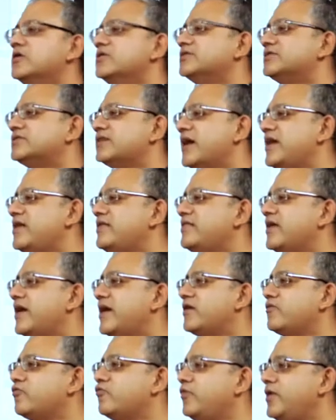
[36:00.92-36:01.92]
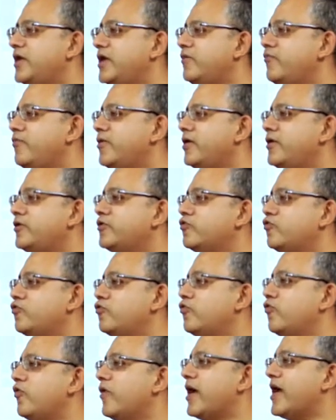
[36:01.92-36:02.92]
said that we will
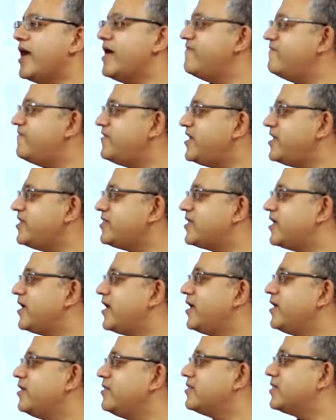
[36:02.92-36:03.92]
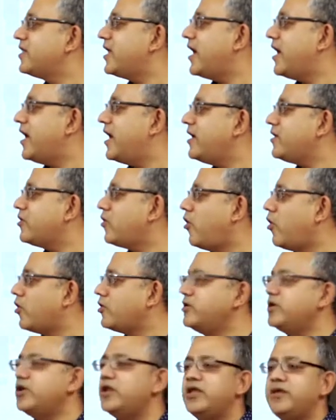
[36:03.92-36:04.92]
do everything that
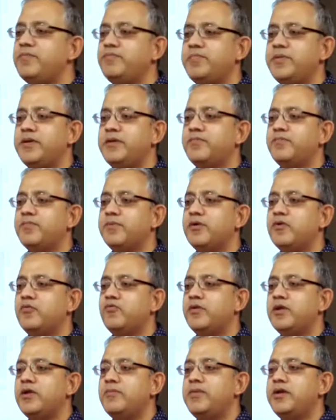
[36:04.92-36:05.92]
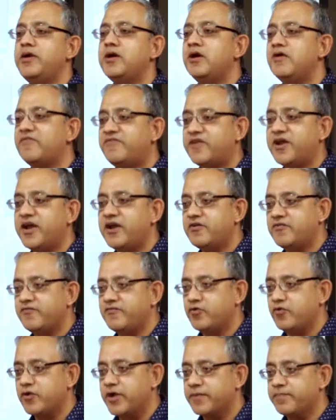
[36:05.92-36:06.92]
ordinary people will be afraid of
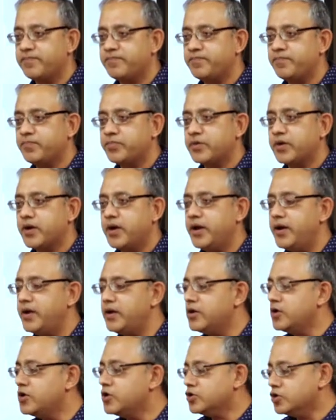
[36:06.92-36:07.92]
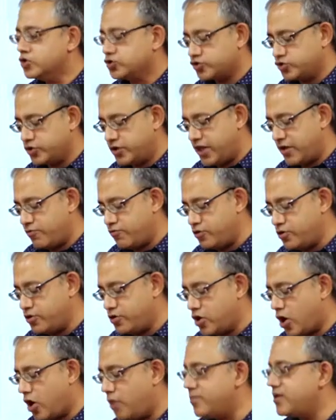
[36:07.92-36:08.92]
doing. Right? So they would
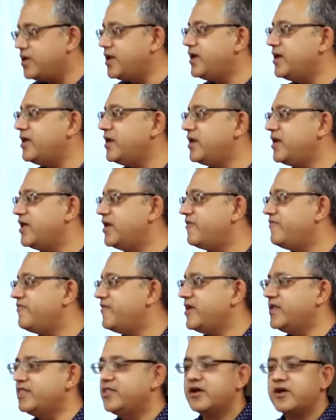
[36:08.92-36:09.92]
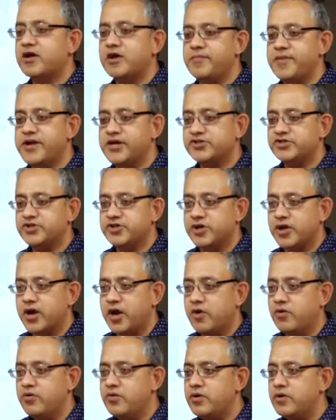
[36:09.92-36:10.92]
normally live in the cremation
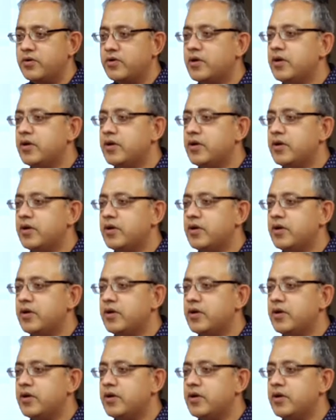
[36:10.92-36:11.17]
ground.